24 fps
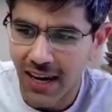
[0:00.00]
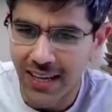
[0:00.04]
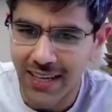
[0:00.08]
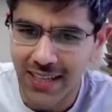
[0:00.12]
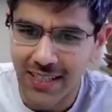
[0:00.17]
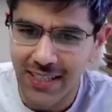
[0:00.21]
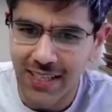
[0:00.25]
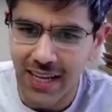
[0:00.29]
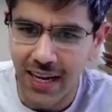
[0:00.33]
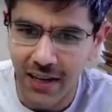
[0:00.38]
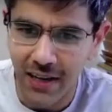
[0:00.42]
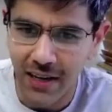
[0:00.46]

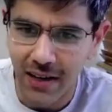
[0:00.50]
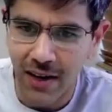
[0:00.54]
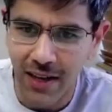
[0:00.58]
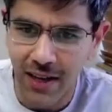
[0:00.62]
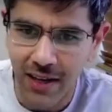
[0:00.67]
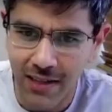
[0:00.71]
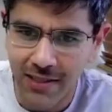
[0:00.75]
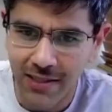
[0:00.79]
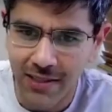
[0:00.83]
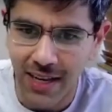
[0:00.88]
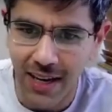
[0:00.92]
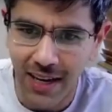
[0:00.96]
click send,
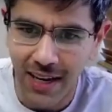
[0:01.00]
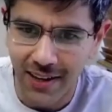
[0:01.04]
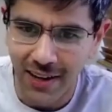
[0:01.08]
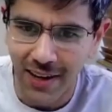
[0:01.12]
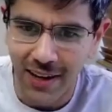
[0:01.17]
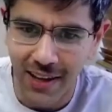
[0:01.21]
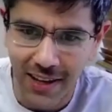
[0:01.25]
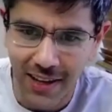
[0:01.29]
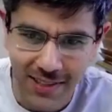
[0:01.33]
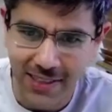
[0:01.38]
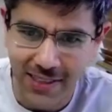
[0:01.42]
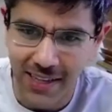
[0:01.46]
click
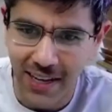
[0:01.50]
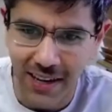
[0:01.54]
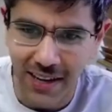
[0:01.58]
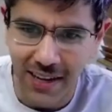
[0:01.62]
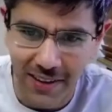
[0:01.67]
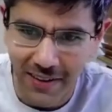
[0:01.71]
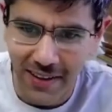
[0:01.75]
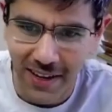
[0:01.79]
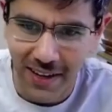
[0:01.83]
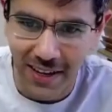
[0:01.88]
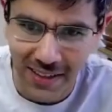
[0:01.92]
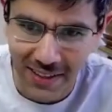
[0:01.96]
send, click
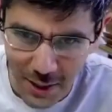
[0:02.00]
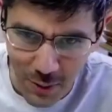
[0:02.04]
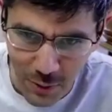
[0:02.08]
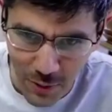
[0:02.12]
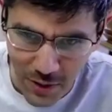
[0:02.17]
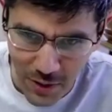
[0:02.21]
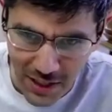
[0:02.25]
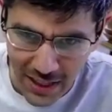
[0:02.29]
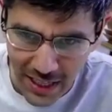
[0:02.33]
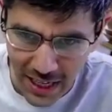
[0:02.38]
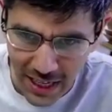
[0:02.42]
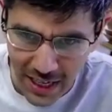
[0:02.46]
send. They're
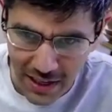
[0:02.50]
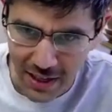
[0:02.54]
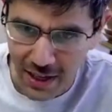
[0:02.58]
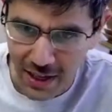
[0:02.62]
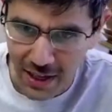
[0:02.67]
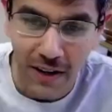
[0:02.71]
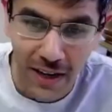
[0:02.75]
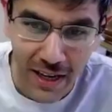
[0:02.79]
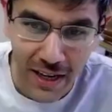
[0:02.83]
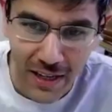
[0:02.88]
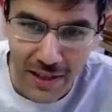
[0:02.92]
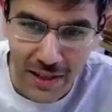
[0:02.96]
doing that.
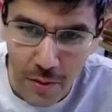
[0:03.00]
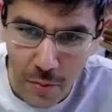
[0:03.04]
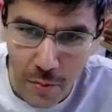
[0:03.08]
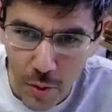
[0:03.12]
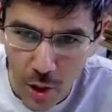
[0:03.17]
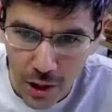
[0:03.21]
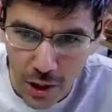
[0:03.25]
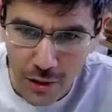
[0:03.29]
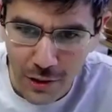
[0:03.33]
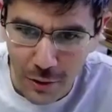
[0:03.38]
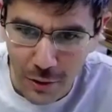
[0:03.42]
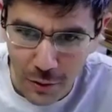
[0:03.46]
Or frankly, the
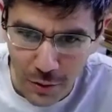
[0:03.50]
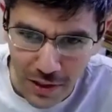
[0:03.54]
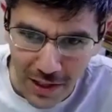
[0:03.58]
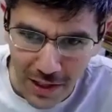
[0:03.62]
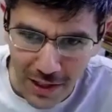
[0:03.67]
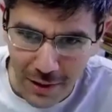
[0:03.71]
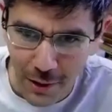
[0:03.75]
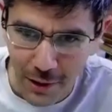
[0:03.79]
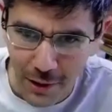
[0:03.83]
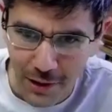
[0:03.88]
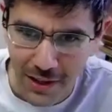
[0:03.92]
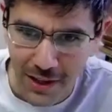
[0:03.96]
bot's
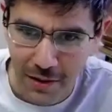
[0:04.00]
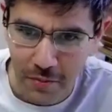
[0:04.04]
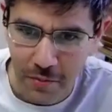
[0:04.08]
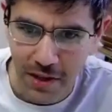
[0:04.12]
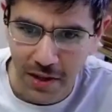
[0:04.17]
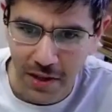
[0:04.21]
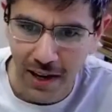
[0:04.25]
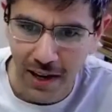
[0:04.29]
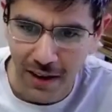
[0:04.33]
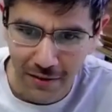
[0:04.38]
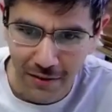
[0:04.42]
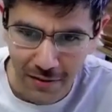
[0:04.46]
doing it on their
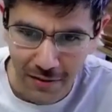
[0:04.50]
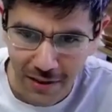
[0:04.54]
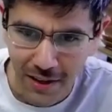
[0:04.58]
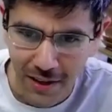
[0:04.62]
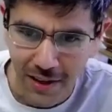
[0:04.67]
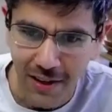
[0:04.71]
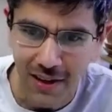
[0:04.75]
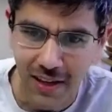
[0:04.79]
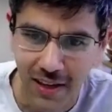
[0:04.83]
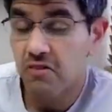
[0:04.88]
behalf.